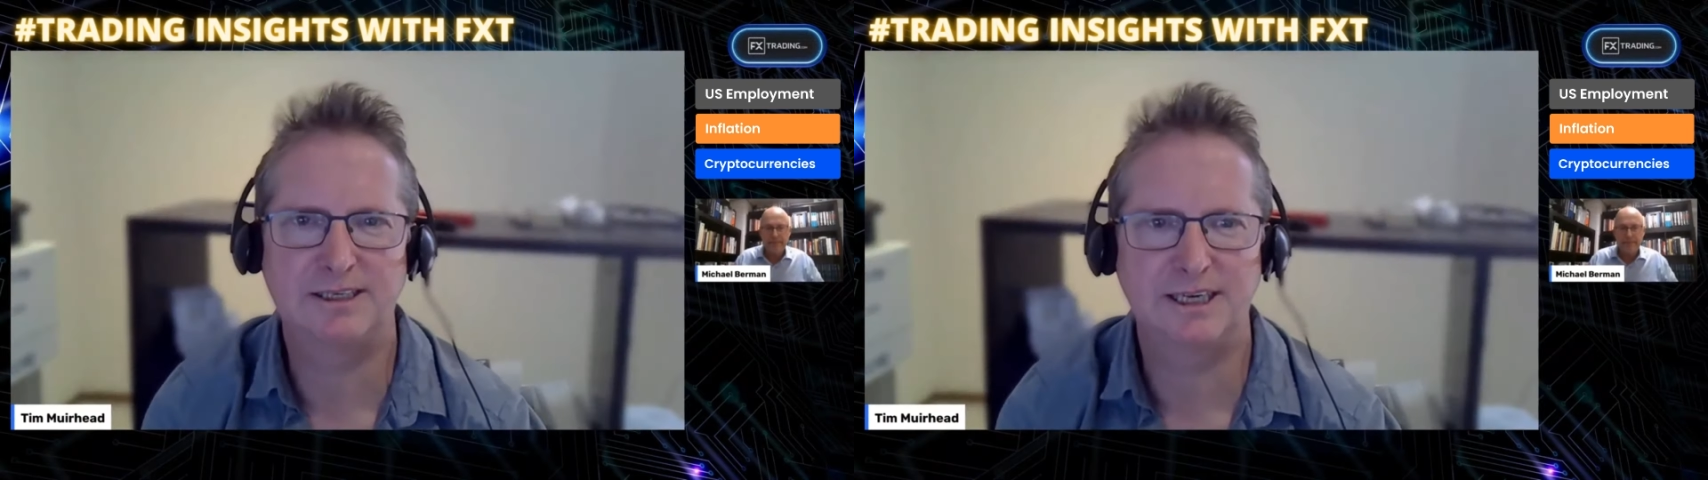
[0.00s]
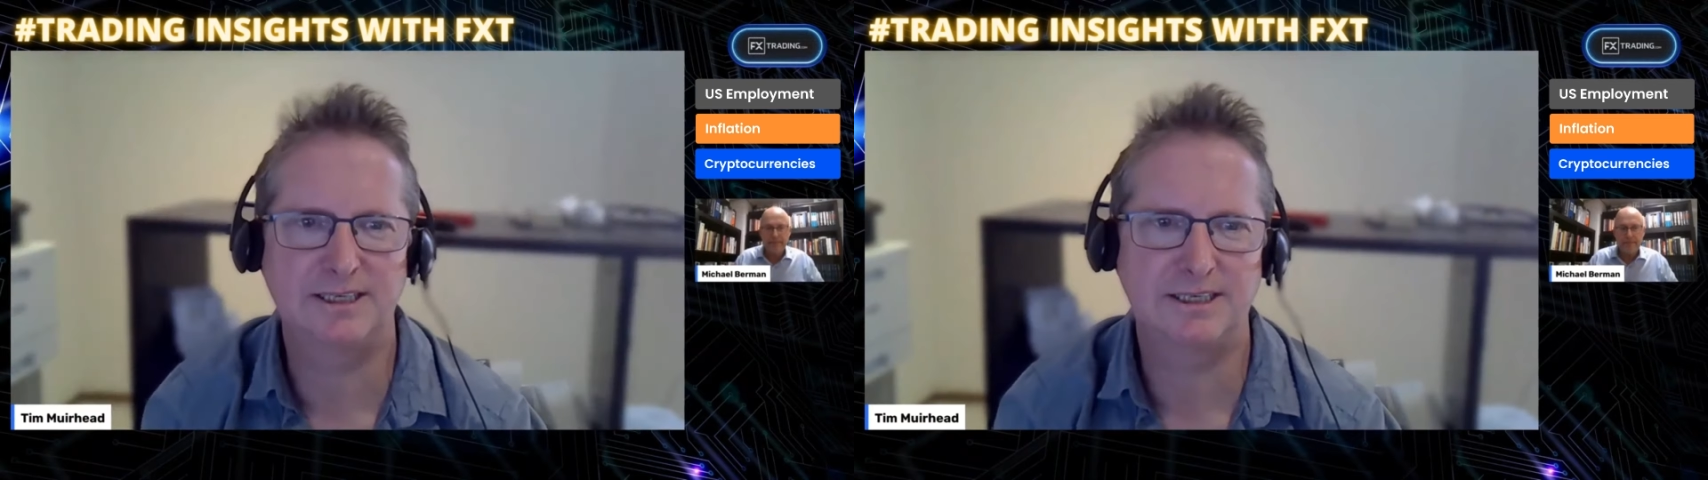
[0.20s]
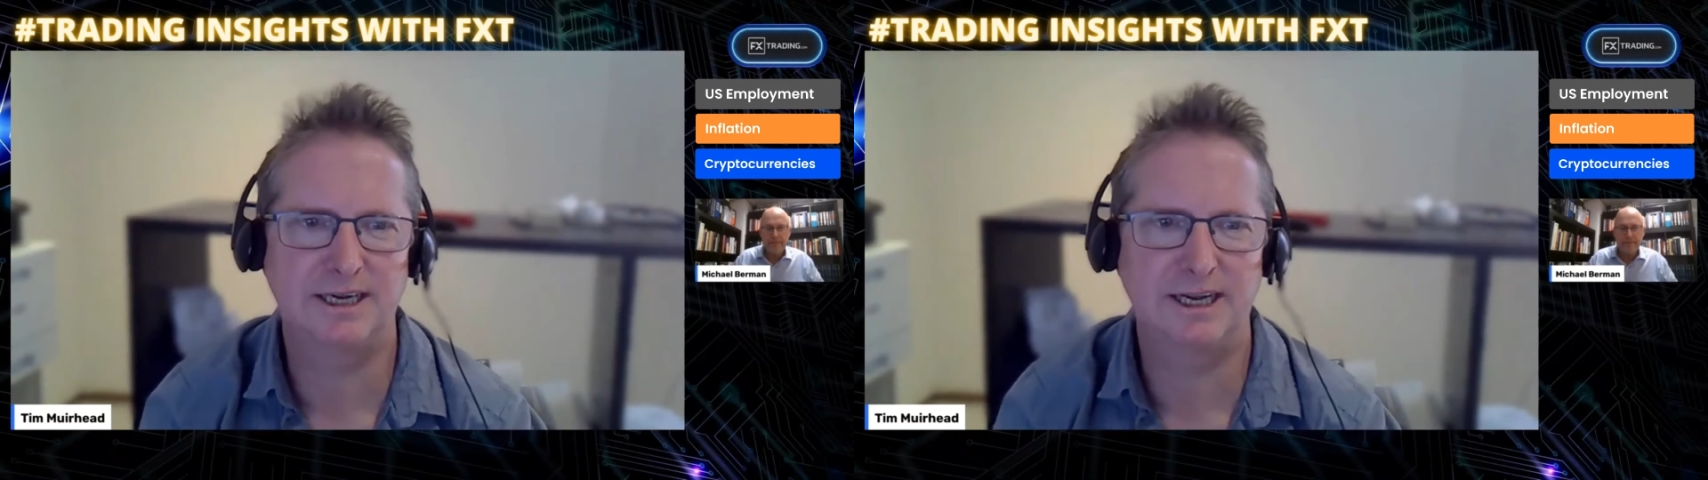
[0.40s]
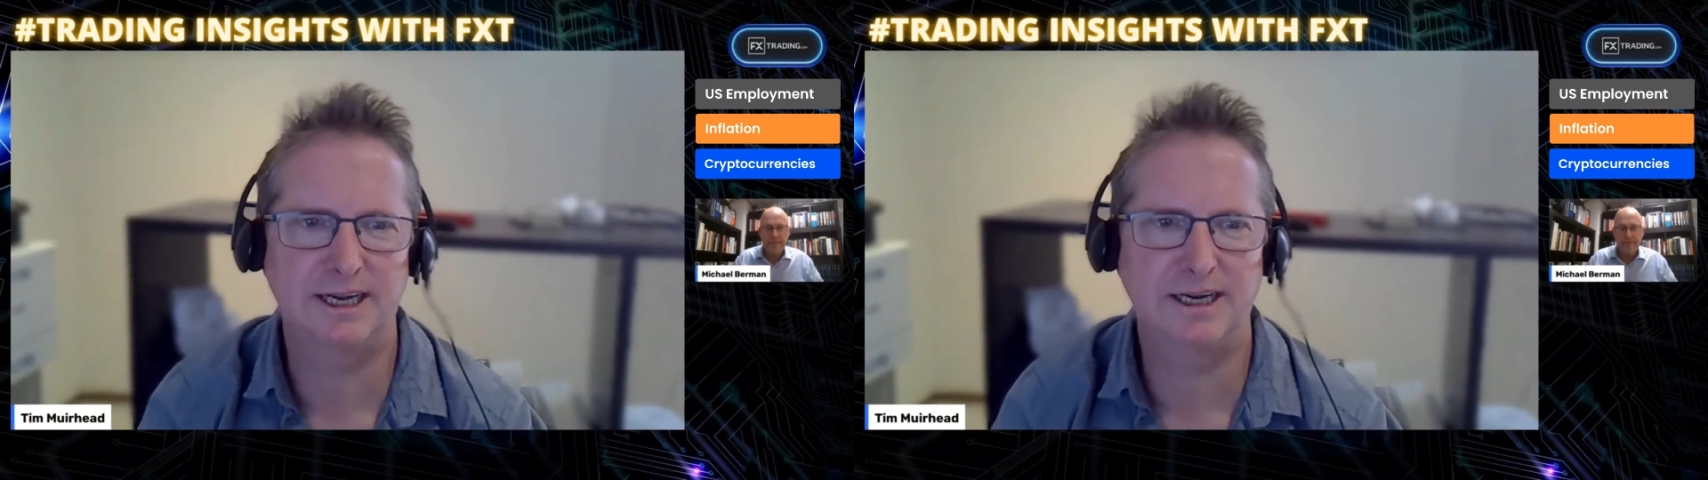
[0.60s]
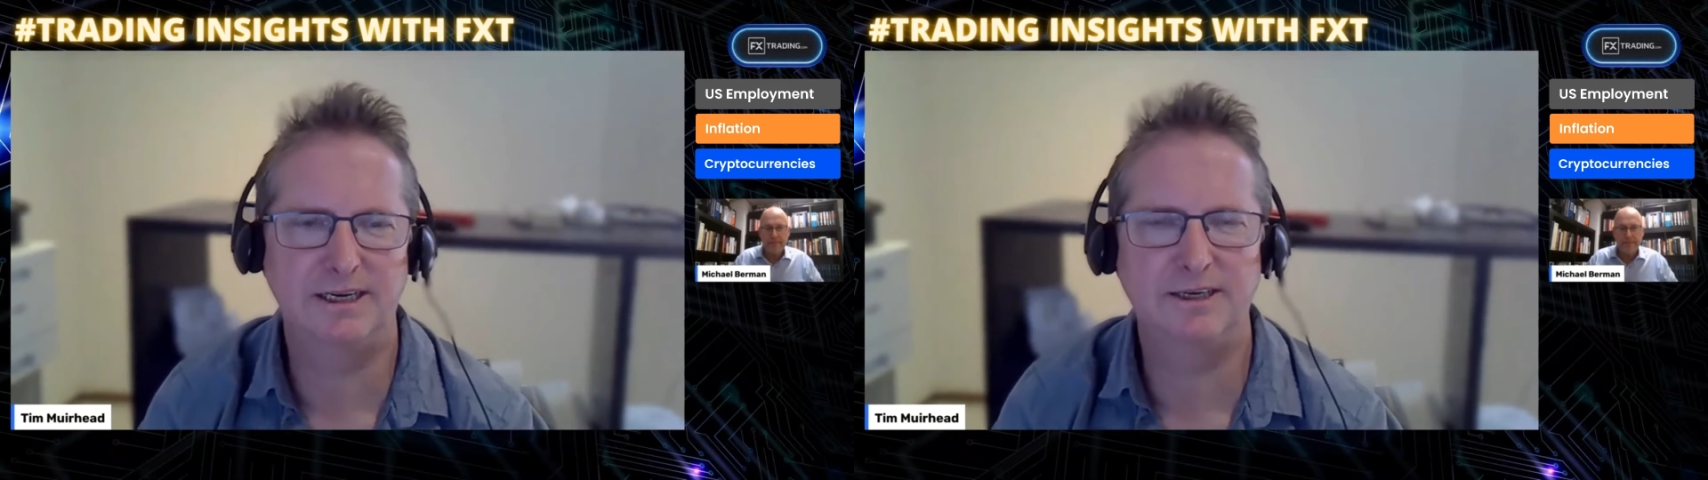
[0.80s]

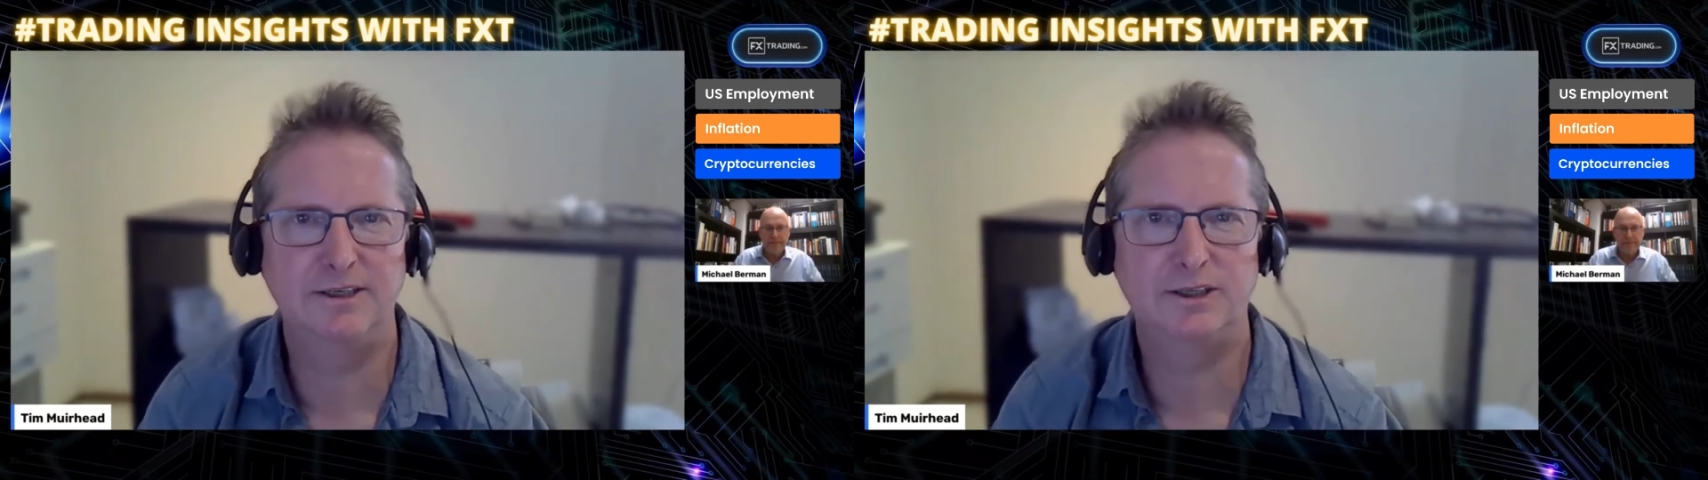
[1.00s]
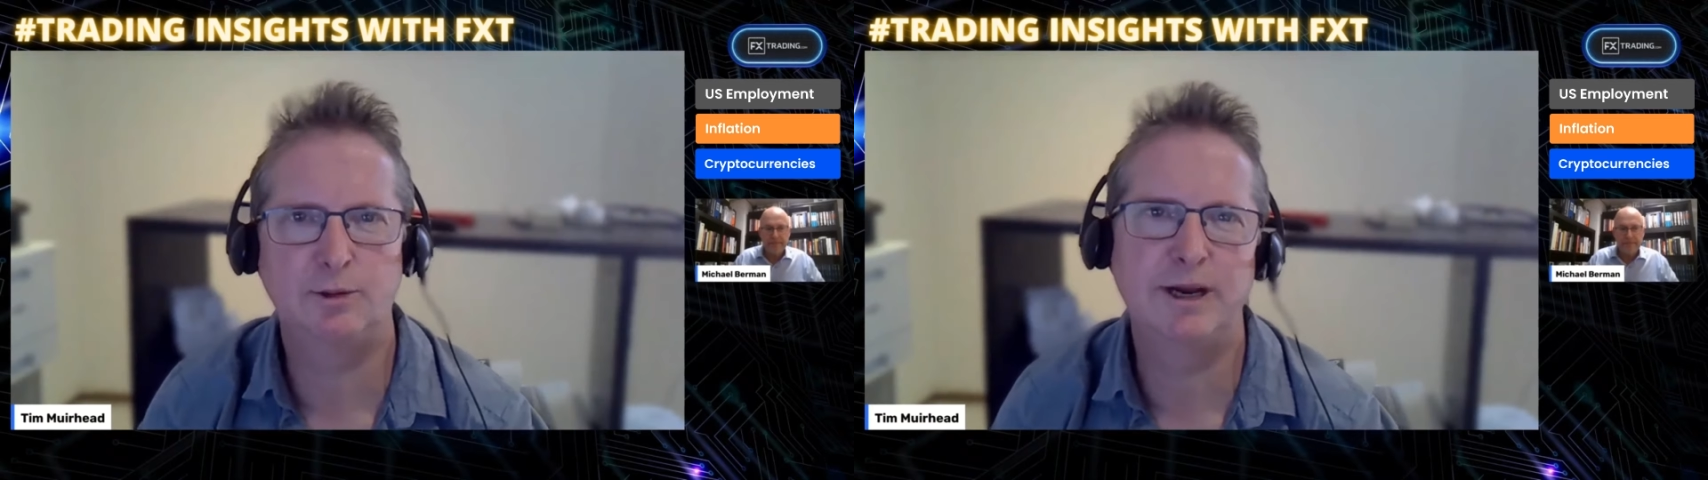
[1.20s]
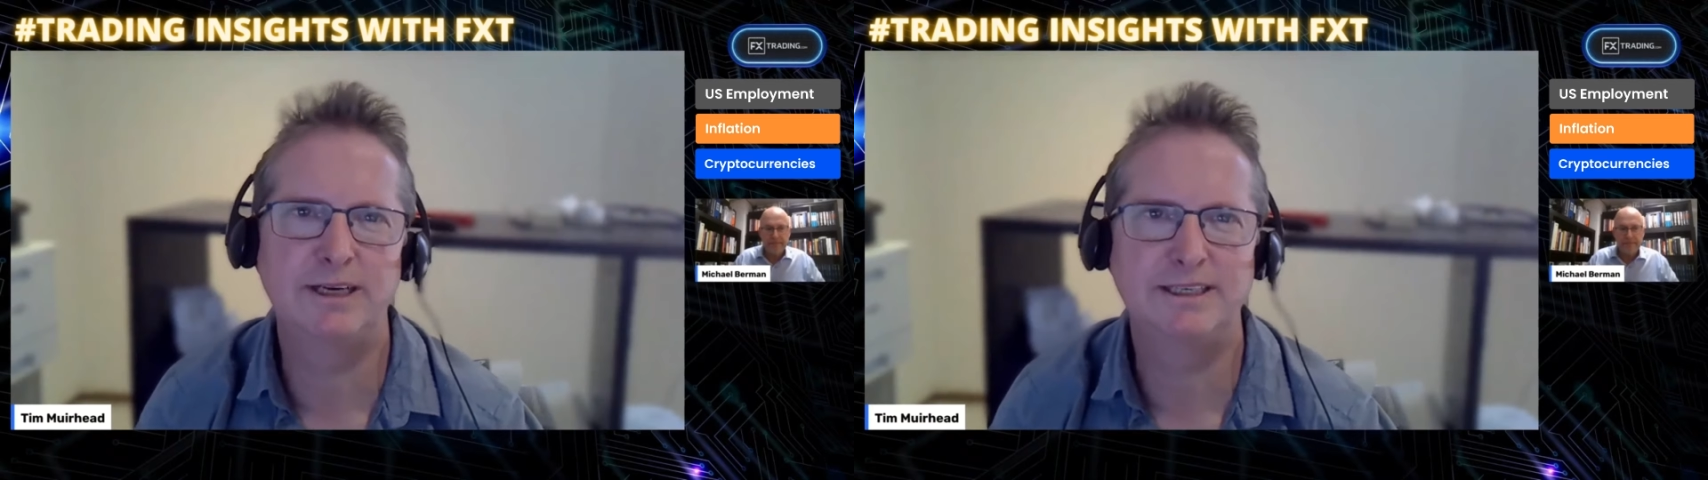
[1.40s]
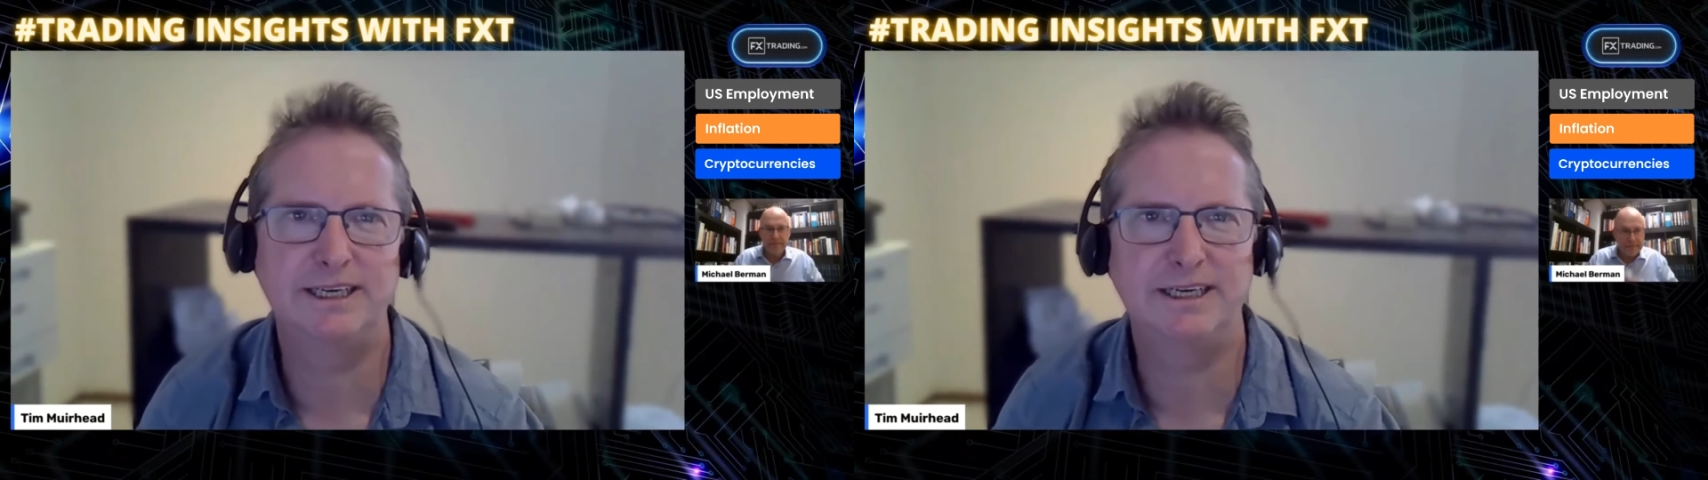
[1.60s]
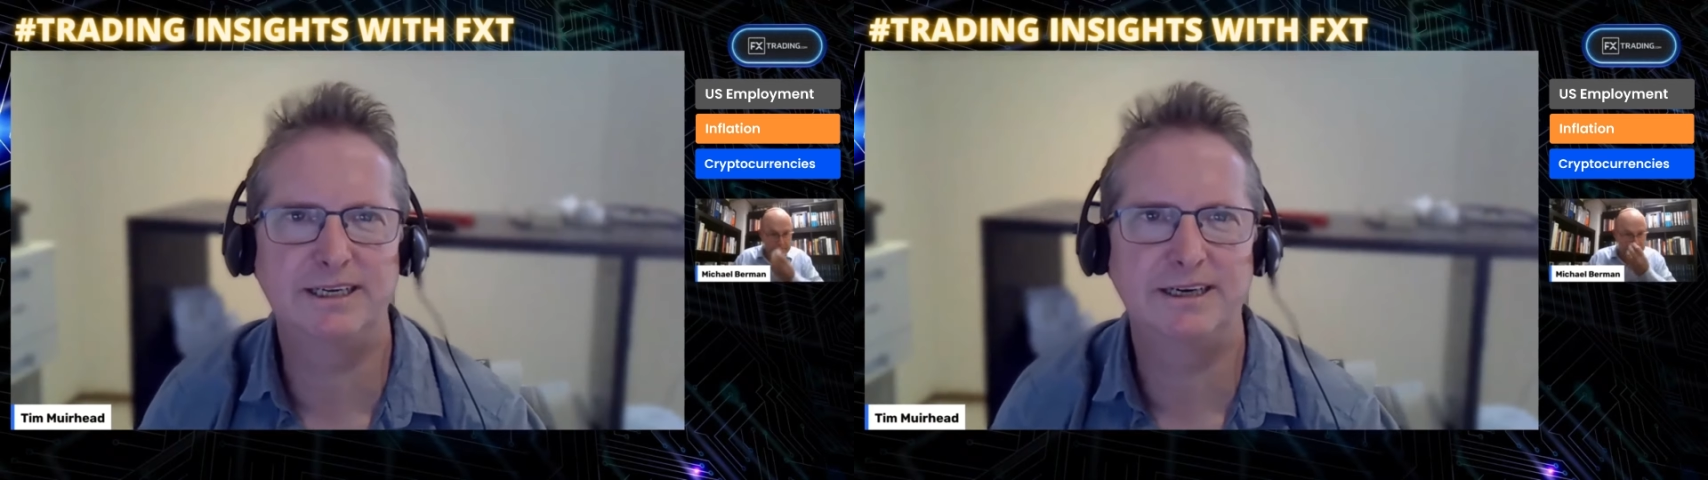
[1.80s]
16,
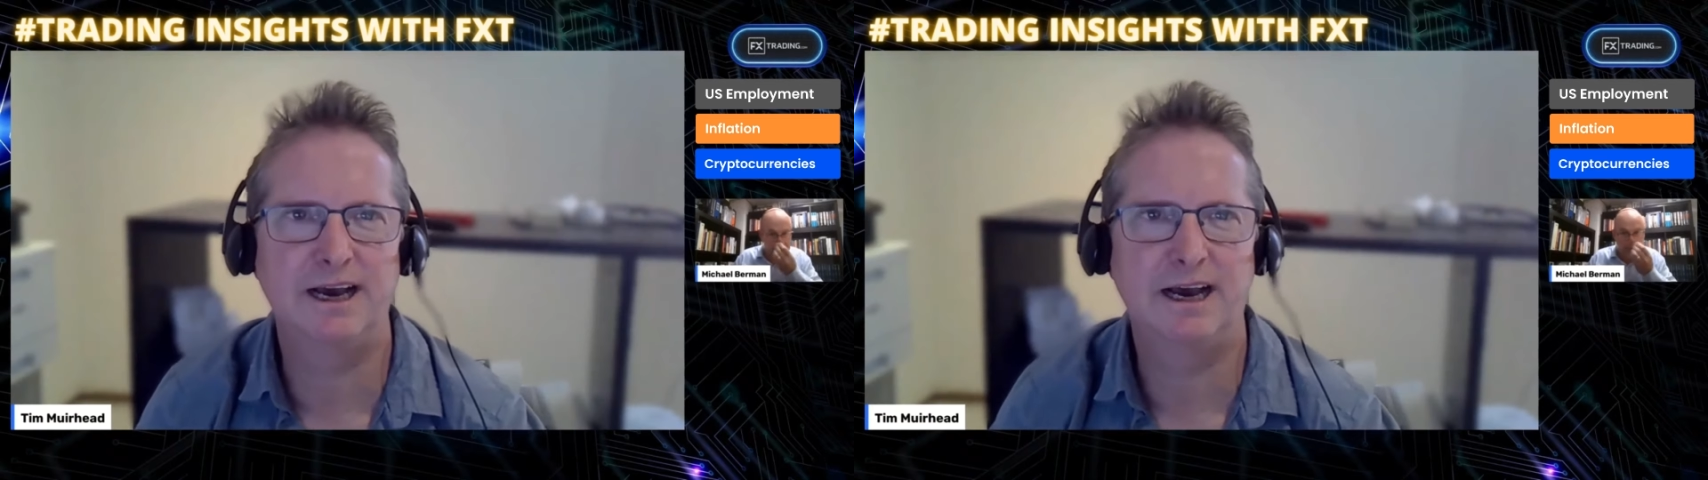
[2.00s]
20,